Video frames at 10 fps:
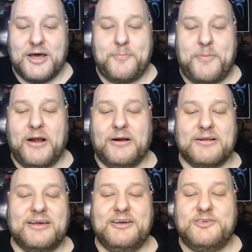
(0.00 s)

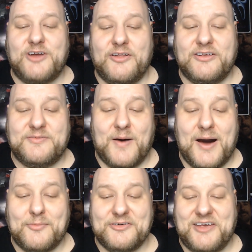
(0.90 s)
Apparently, Sheldon's
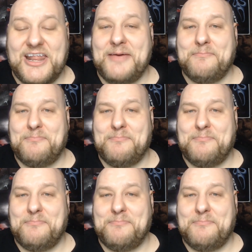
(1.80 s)
mom was getting